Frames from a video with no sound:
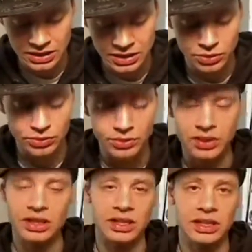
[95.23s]
you know,
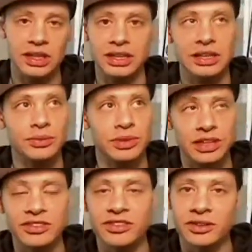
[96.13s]
he
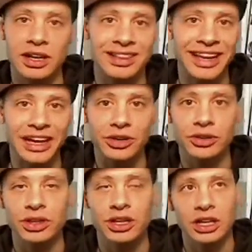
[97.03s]
released a, a
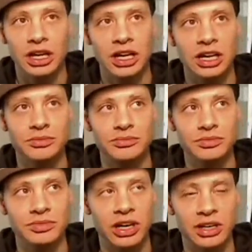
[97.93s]
letter
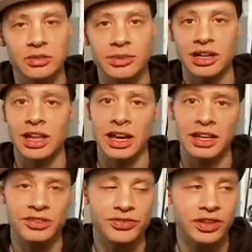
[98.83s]
um, talking about a lot
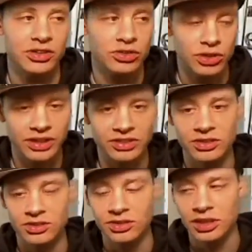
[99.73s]
of his
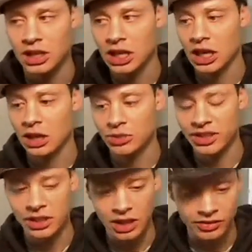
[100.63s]
frustrations uh,
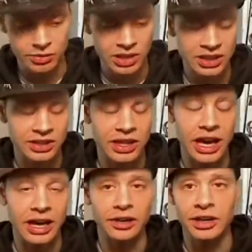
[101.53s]
with the government and the
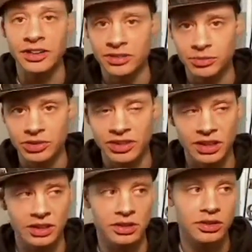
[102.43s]
IRS in
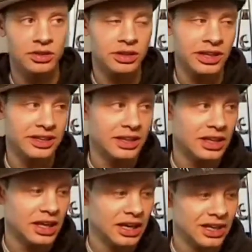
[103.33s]
particular. And
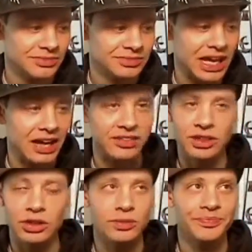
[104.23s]
um, guys,
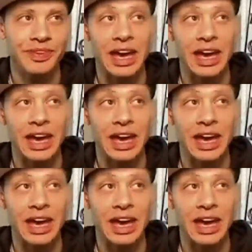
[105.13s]
you know,